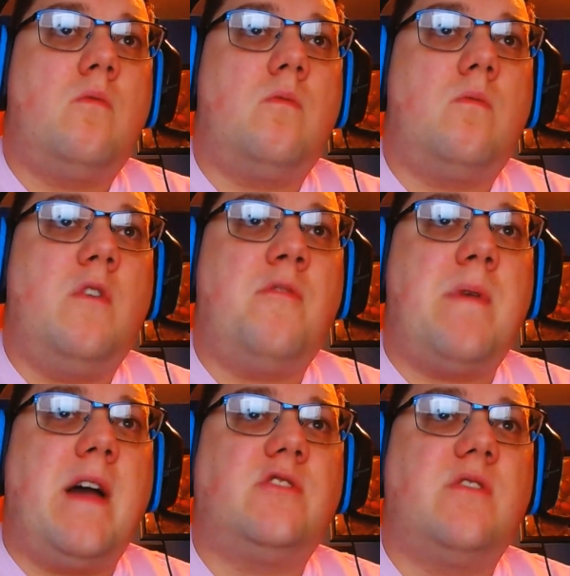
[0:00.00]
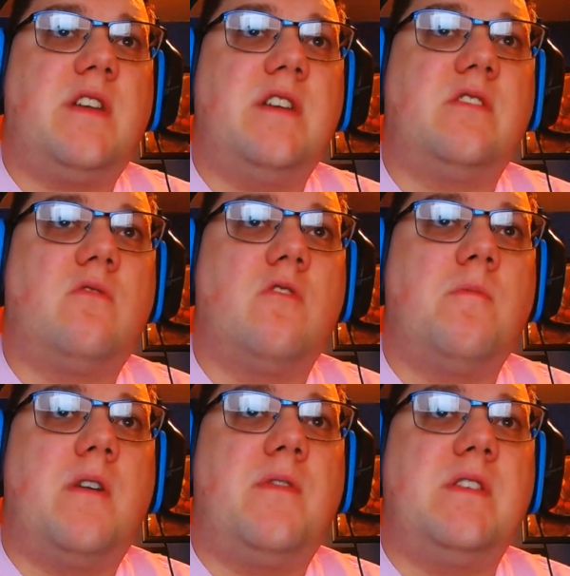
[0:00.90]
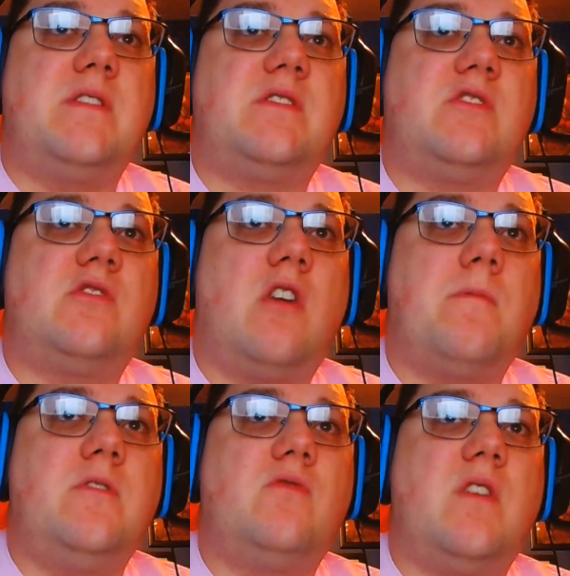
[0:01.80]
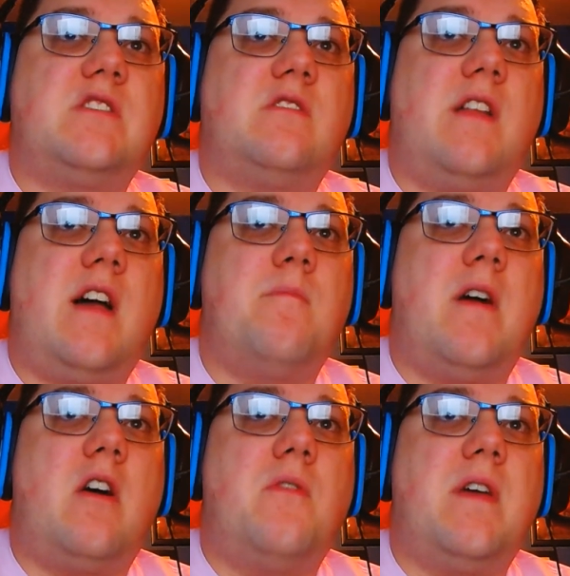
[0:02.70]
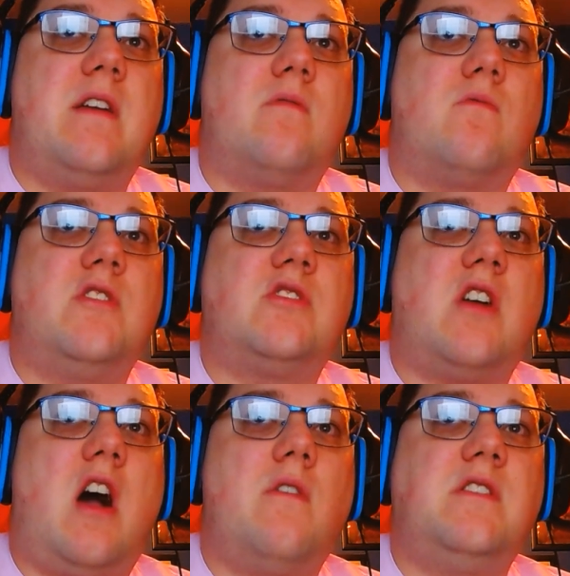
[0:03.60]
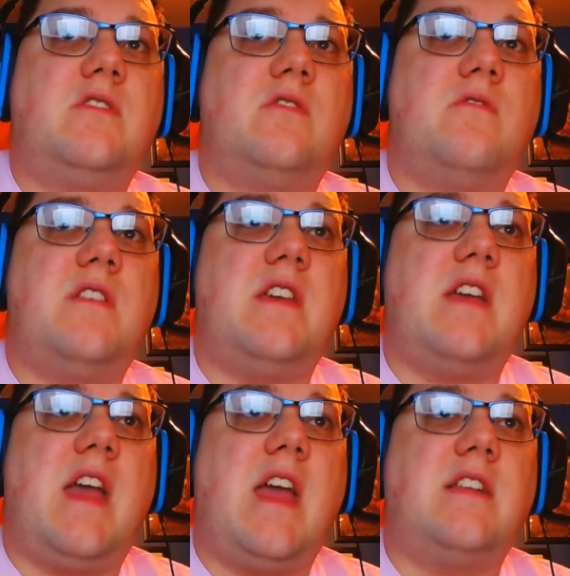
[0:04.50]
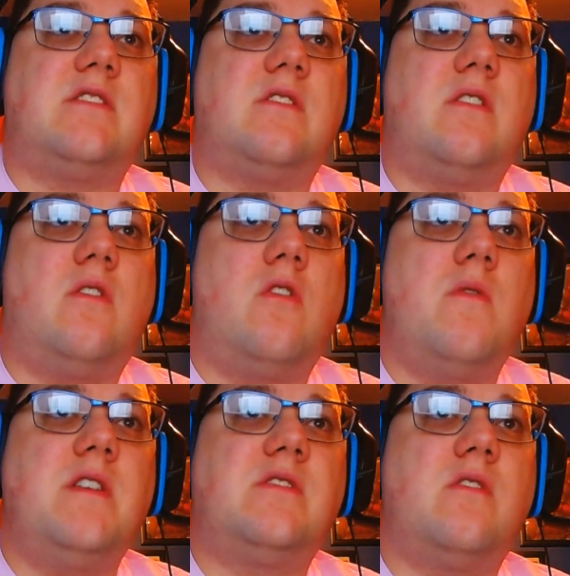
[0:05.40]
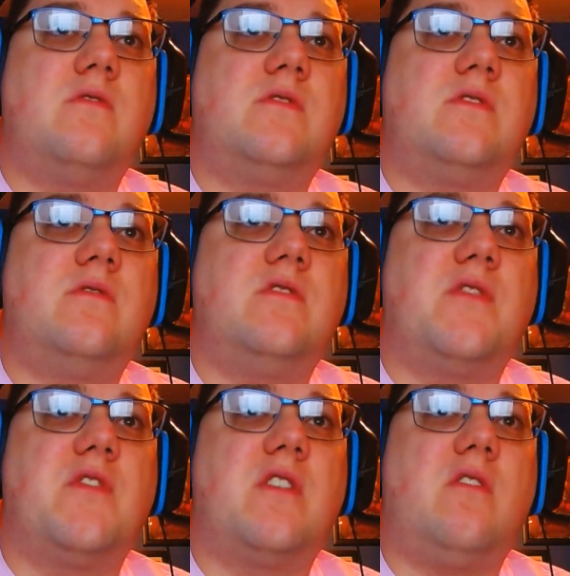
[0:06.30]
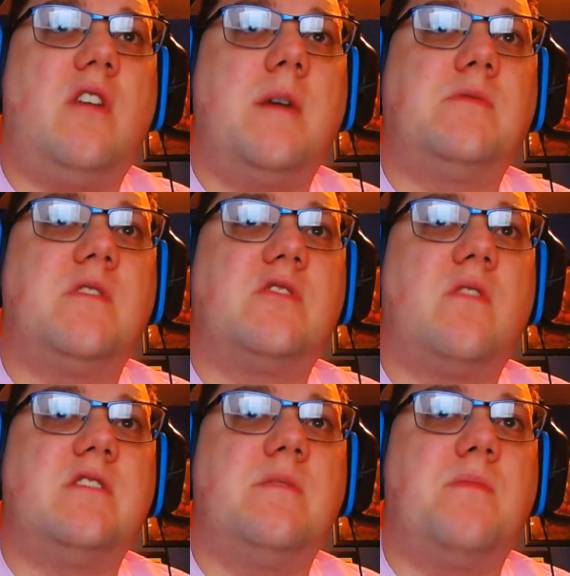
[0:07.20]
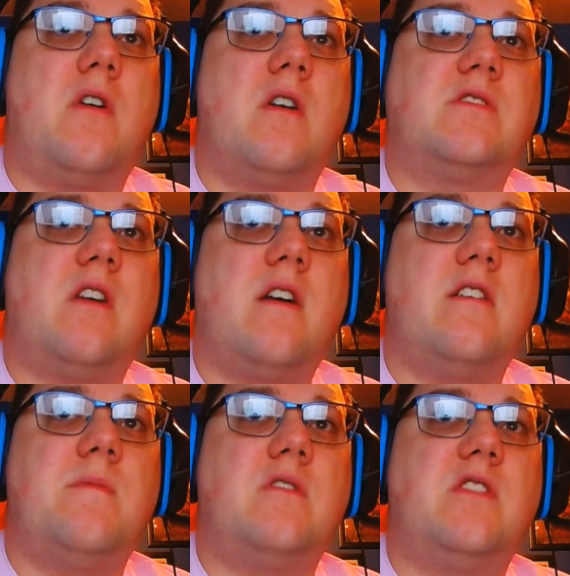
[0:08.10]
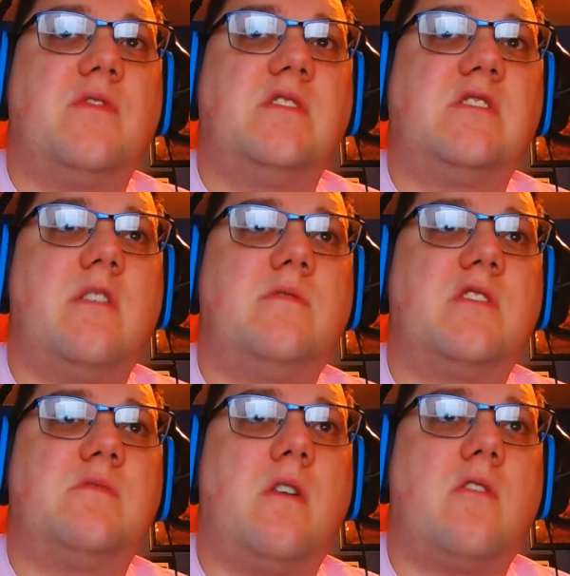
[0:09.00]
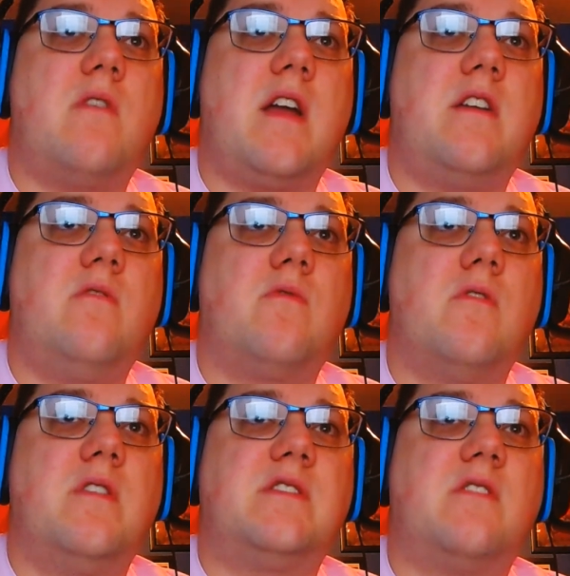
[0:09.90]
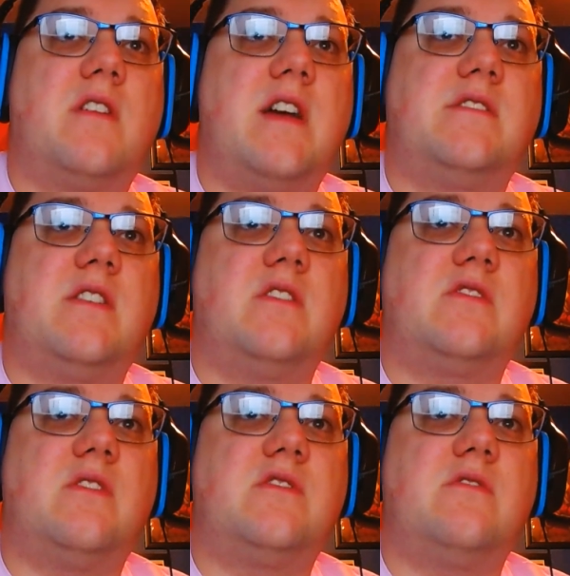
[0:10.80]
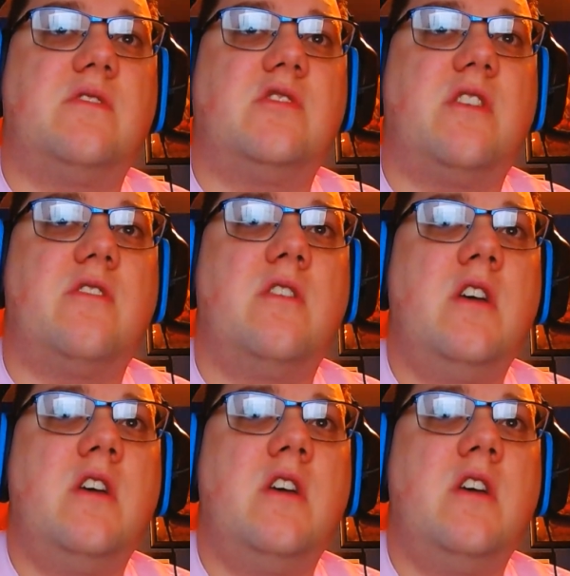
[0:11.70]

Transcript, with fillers: With Patrick is a group of his sharply dressed, loudmouth, and rich colleagues who he hates, always goes to different clubs, restaurants, and bars, talking about different subjects while cracking rude and sarcastic insults to each other,